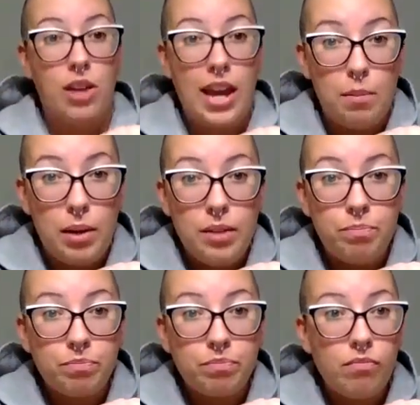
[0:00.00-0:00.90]
Amy,
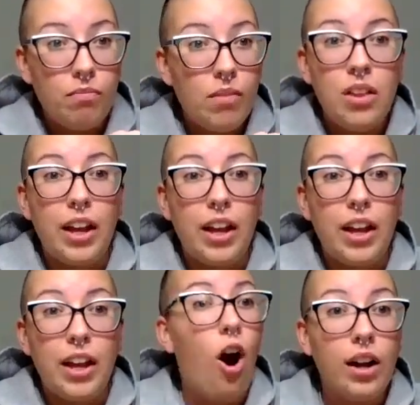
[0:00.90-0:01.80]
like
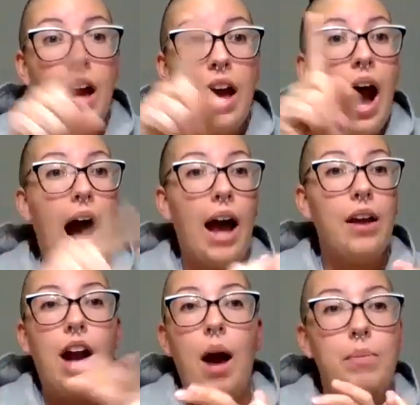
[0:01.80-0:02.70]
the hawk.
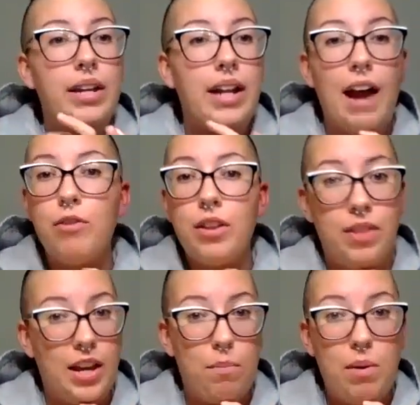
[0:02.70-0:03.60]
I copied
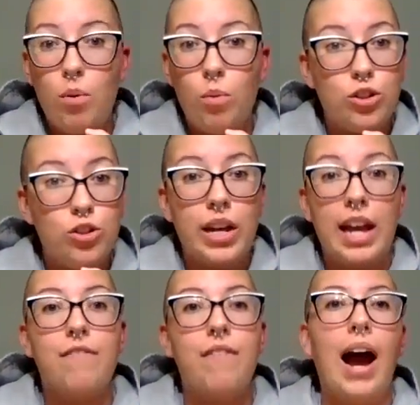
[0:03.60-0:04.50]
everything people were doing.
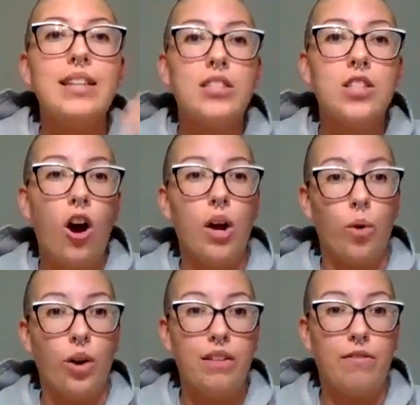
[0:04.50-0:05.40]
If I saw it
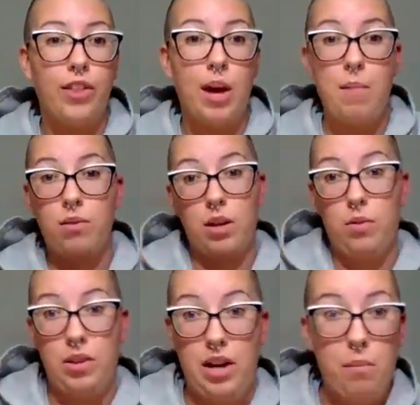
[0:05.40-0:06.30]
for them, I was like,
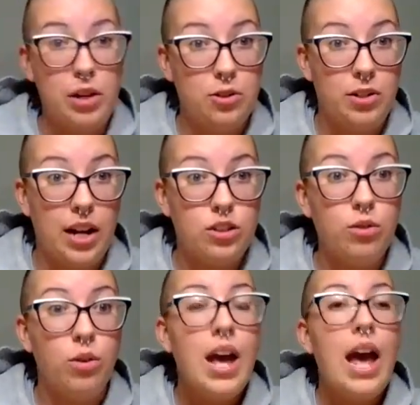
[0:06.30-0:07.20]
well, I'm going to do that
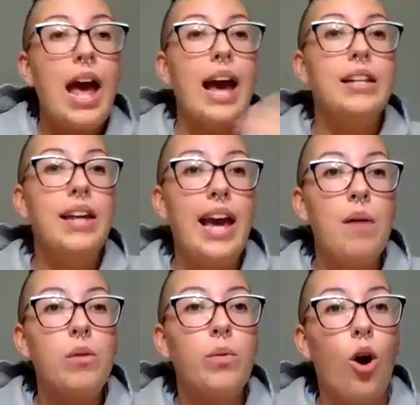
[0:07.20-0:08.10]
too. And
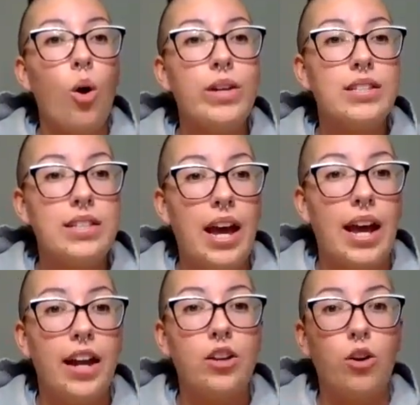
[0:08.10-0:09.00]
Kim would always
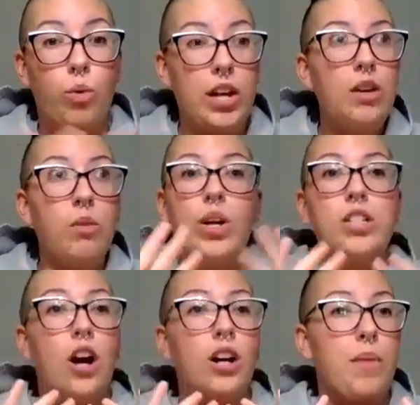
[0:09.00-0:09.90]
say, we
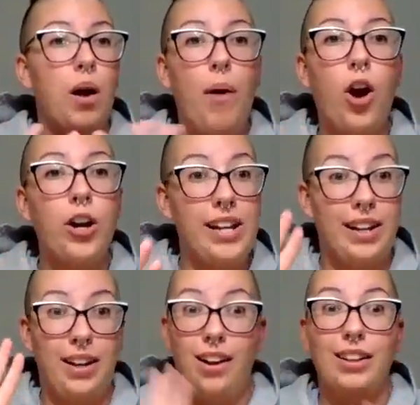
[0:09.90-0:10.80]
talked about
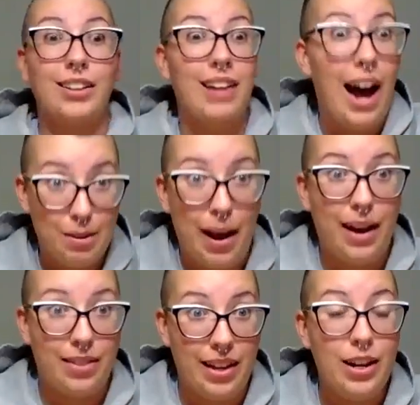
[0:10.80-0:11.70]
partying a lot
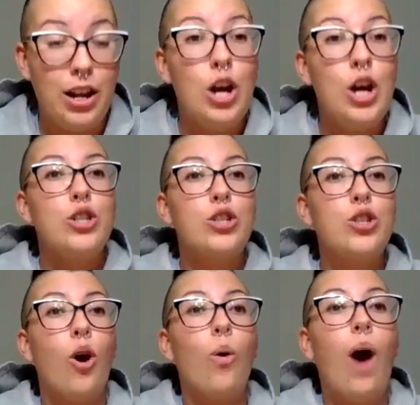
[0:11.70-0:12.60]
back then.
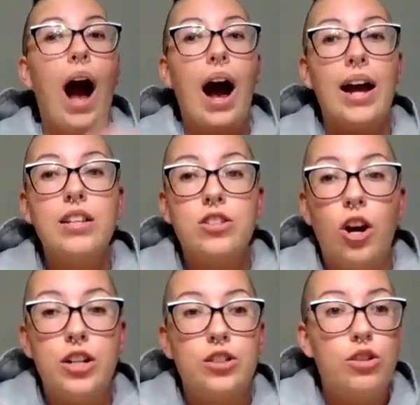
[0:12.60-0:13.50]
So I
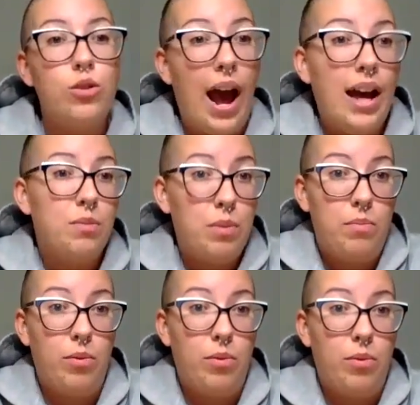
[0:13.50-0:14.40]
started to ask
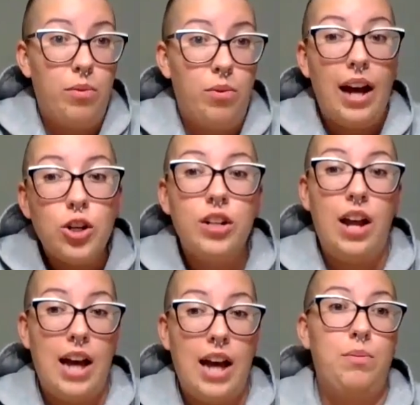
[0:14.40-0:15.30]

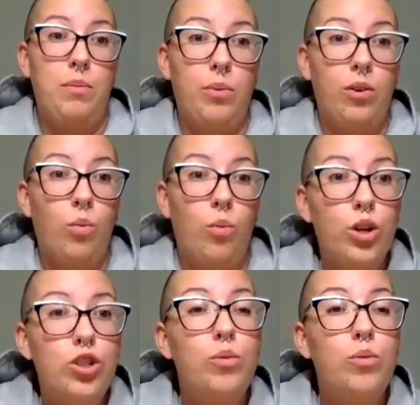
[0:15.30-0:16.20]
people,
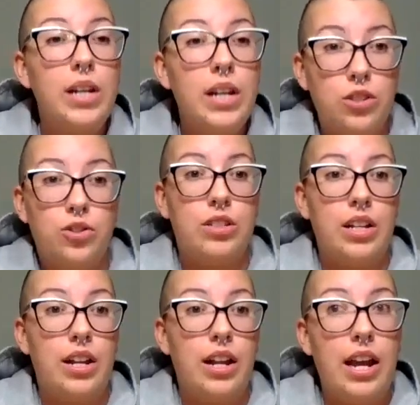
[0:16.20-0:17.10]
would you be
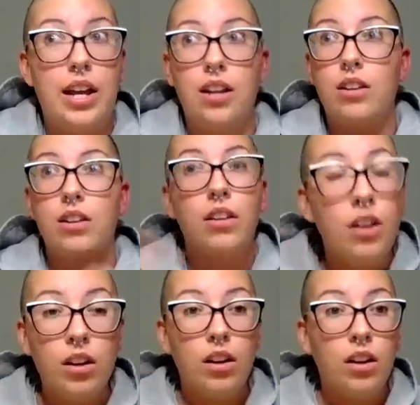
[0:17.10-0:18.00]
interested in
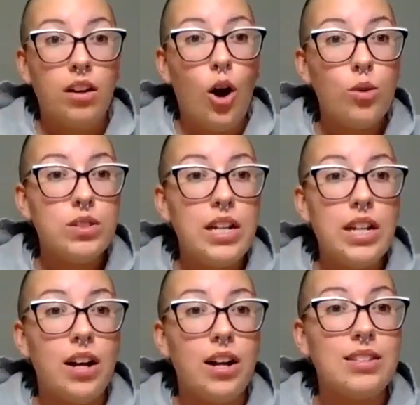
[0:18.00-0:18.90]

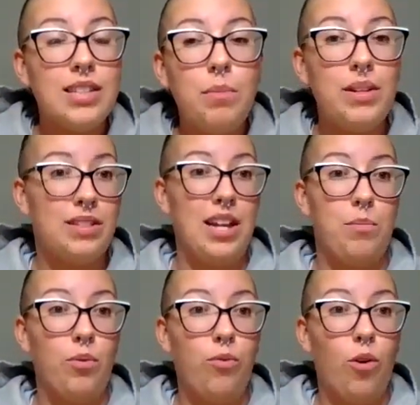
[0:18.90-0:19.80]
hosting a sip and
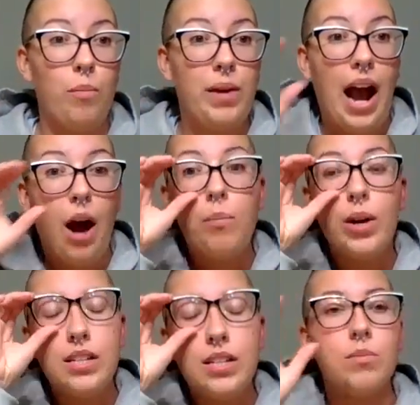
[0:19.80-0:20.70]
sample for me? I'll
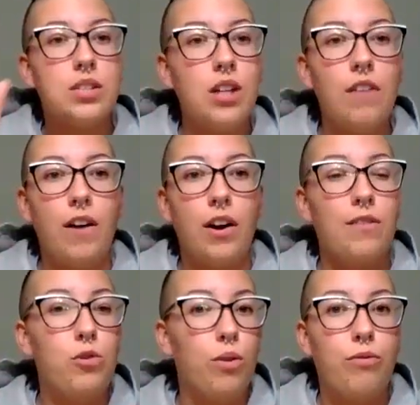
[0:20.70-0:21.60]
bring some stuff. I'll
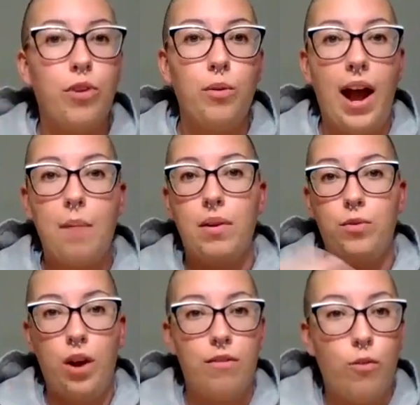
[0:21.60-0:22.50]
give you a free wrap if
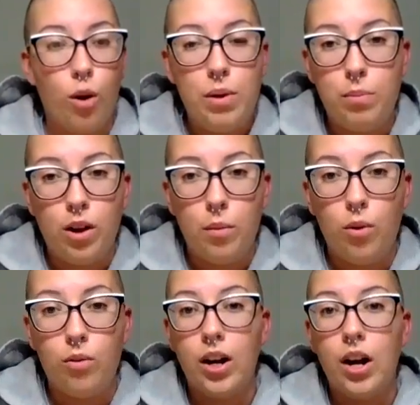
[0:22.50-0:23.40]
you have 4 people
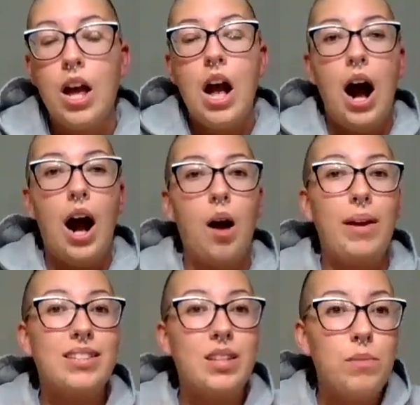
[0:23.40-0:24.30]
over.
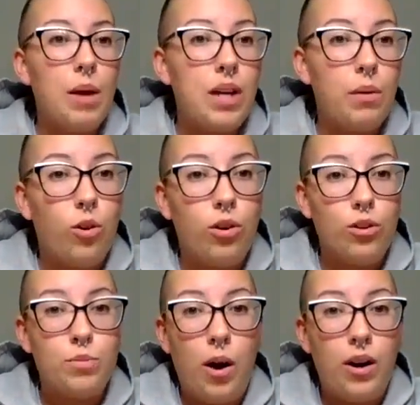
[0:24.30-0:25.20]
And sometimes I would go to
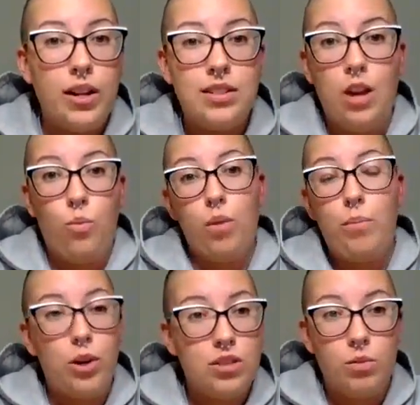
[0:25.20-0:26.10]
those parties and
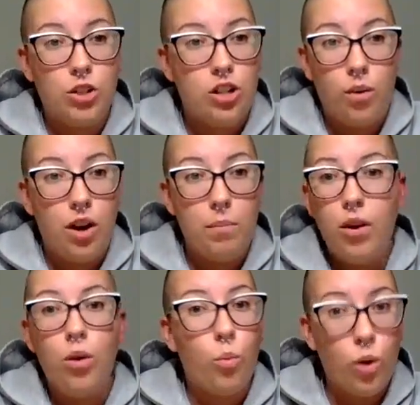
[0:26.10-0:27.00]
one person would show up.
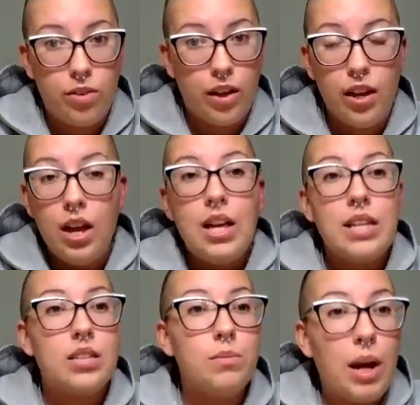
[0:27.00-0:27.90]
Worth it.
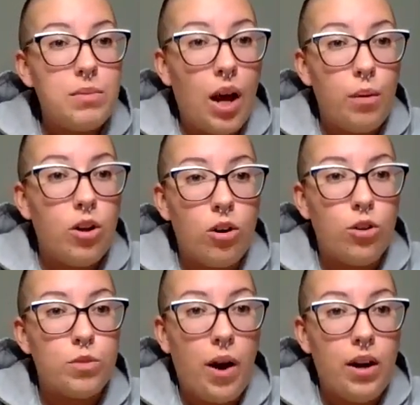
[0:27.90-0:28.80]
Sometimes I would go to
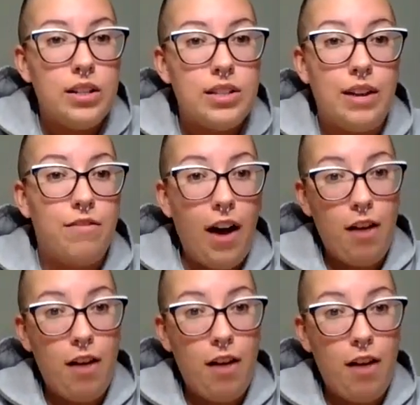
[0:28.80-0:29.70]
those parties and 5
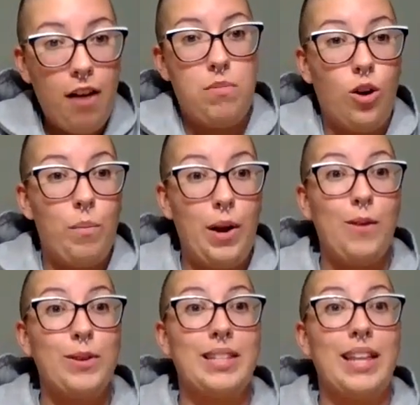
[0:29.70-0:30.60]
people would show up, and
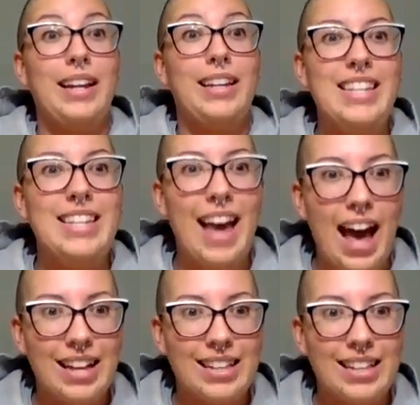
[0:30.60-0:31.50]
I was like, yes.
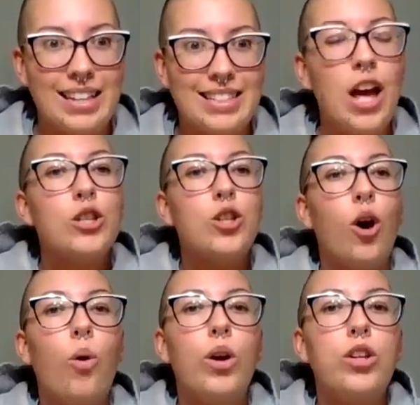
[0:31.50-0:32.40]

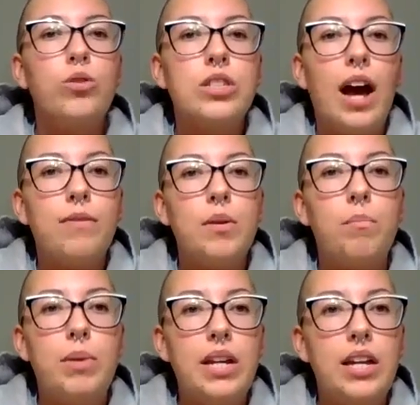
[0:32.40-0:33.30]
So you just have to
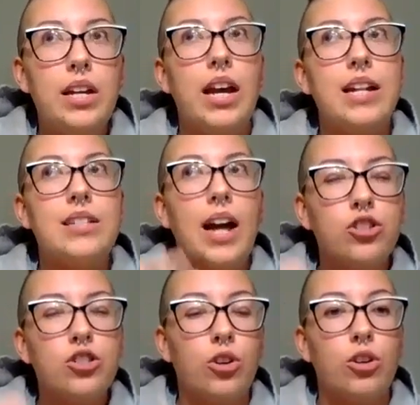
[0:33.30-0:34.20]
be
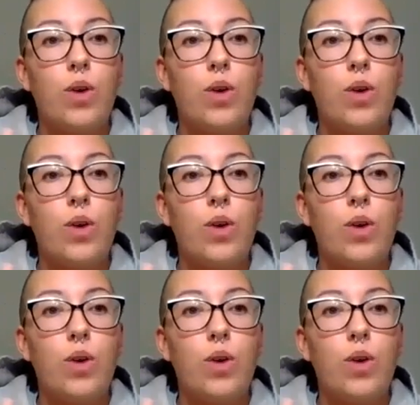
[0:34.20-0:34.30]
intentional.